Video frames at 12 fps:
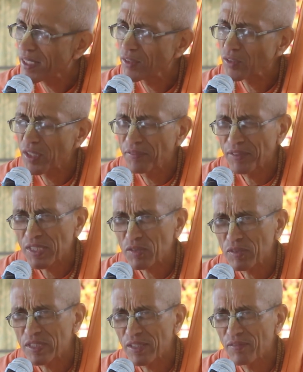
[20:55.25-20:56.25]
Yashoda first
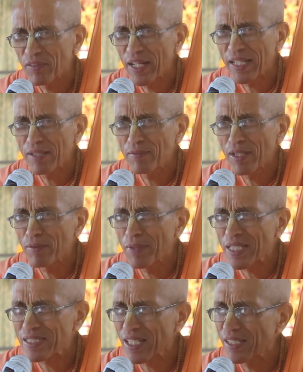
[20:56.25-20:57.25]
would say, why will
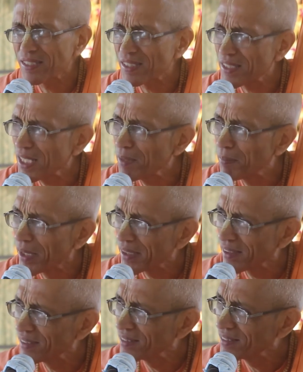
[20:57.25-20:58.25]
my son steal
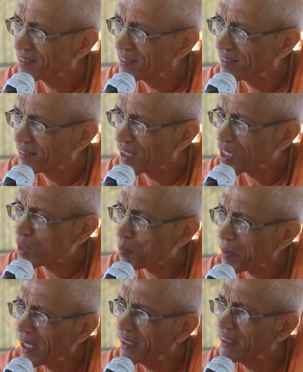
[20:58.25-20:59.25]
butter? There is
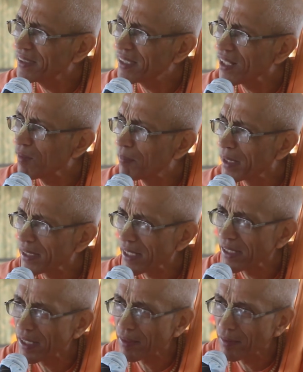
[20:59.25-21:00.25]
plenty of butter
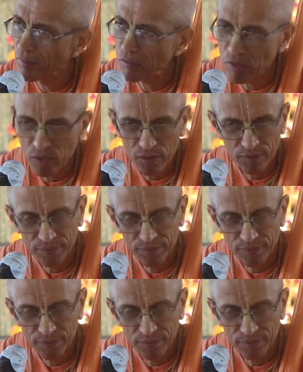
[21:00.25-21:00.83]
in our house.